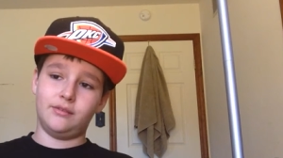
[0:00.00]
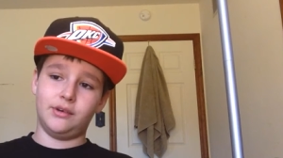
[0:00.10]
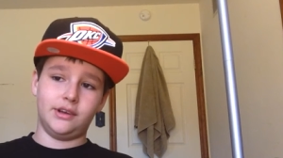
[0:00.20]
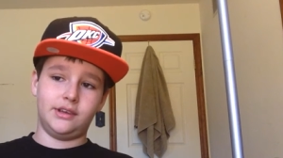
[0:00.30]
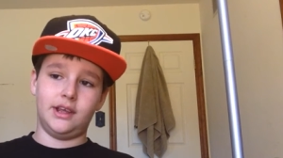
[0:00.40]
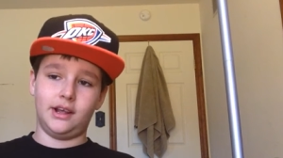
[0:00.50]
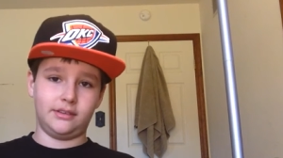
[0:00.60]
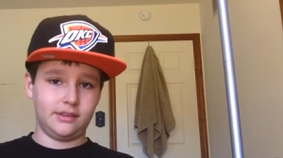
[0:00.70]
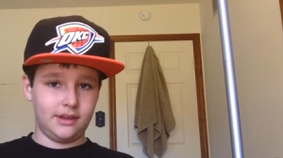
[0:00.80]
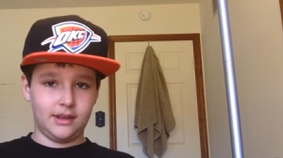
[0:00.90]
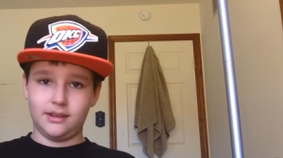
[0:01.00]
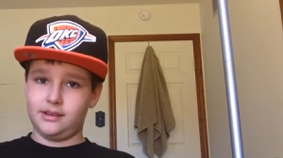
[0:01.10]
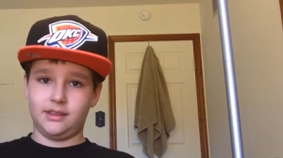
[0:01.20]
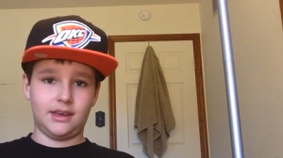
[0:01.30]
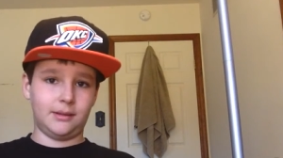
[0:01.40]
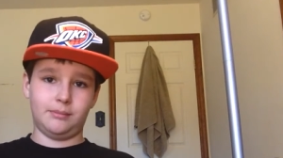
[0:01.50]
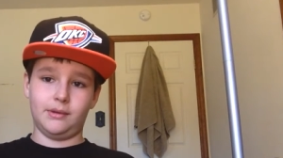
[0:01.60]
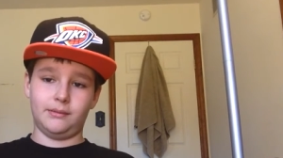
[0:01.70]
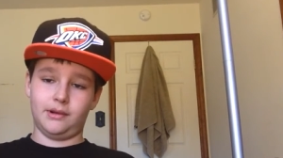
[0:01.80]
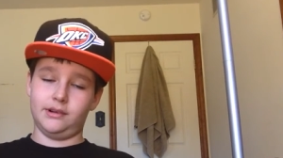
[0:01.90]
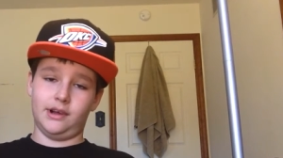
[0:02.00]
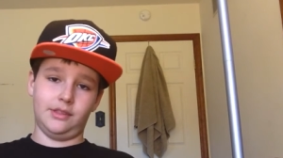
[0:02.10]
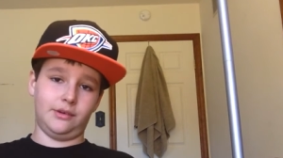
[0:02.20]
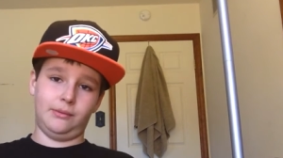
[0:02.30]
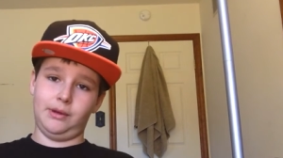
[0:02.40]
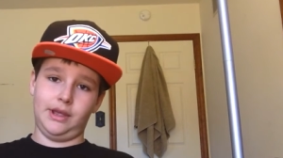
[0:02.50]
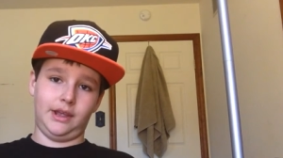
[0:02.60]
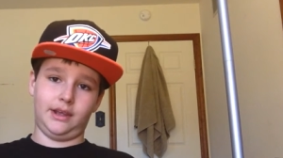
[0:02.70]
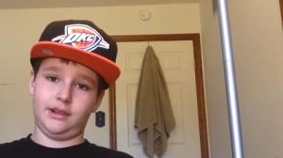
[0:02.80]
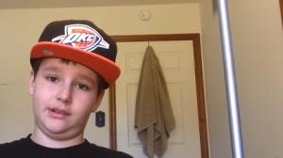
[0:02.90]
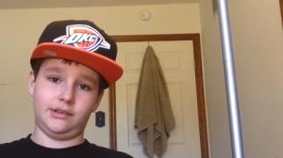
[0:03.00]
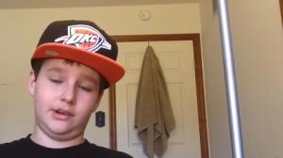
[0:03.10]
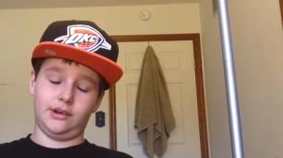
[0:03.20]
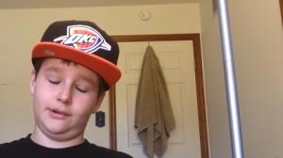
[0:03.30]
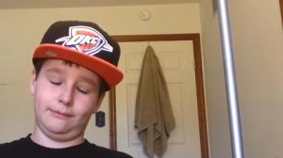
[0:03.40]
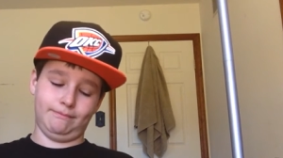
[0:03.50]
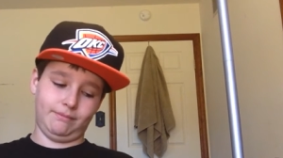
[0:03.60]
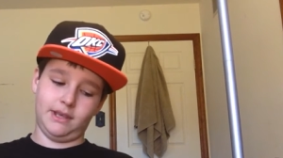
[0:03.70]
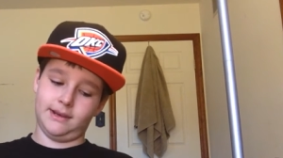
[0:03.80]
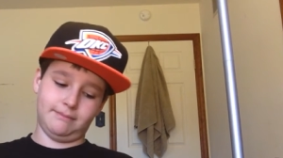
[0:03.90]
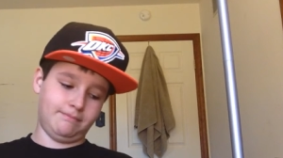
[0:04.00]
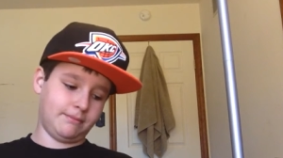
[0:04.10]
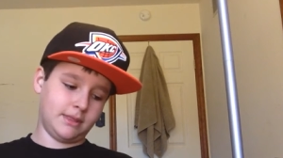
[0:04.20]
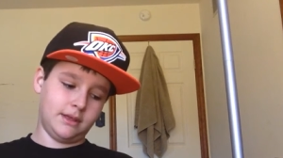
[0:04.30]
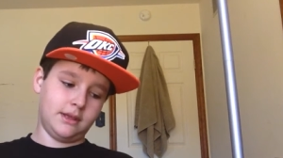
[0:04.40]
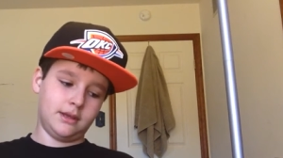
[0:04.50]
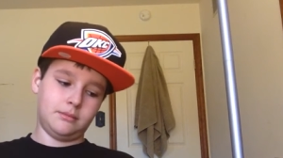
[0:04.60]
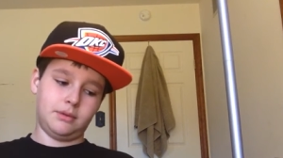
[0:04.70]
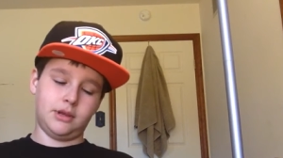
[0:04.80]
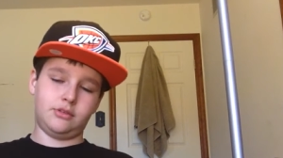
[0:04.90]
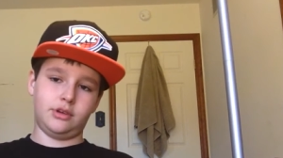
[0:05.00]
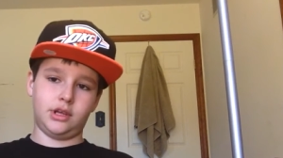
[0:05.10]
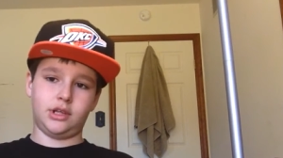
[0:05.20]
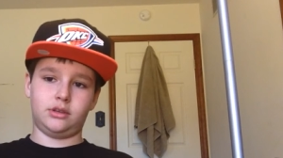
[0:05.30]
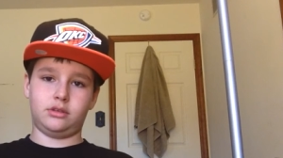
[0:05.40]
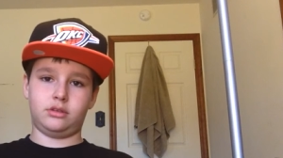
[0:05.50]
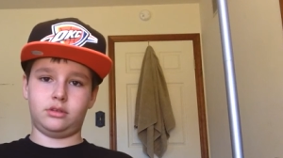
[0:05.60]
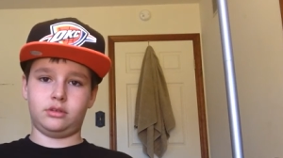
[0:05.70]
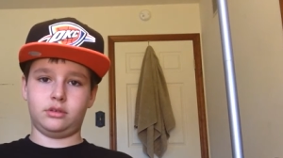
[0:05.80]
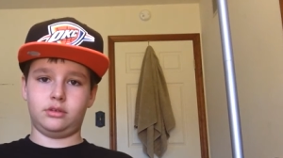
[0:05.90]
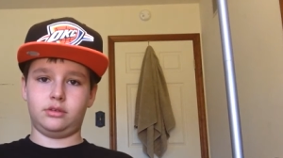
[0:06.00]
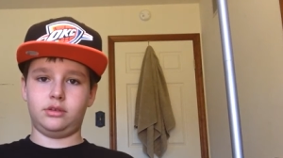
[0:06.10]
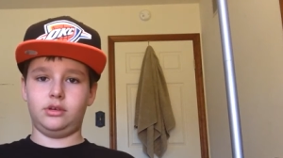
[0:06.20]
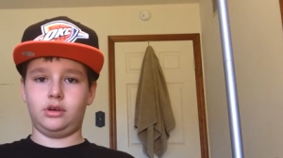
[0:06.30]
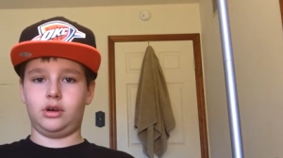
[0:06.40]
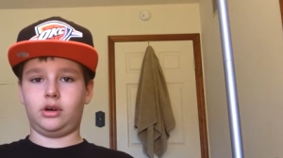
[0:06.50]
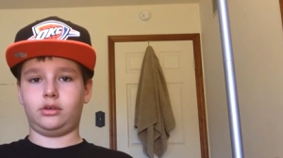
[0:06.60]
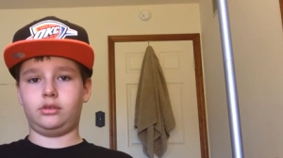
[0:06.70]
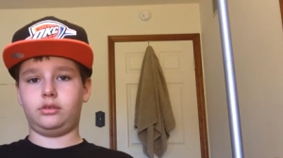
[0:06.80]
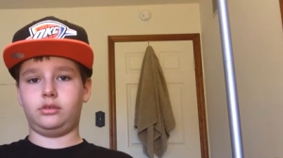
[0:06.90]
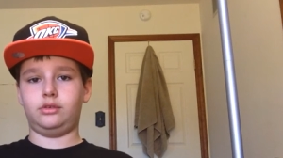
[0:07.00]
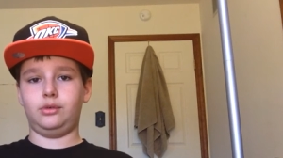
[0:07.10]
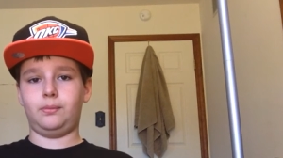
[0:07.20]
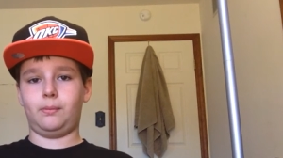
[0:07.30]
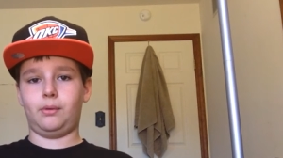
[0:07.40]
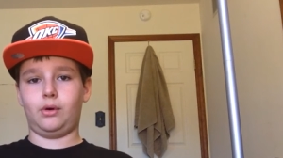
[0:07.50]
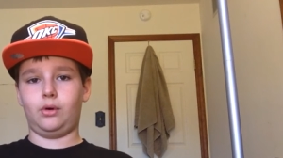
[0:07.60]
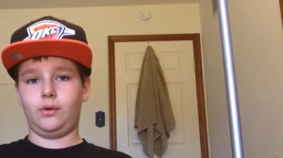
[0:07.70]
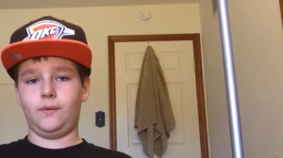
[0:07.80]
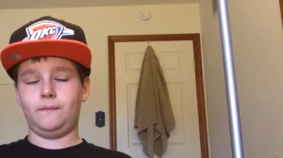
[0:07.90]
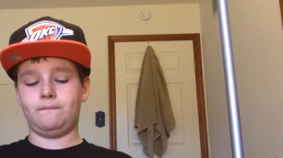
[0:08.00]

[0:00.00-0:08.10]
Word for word: what it takes to get another week. So, yep. Patriots, Seahawks, Super Bowl.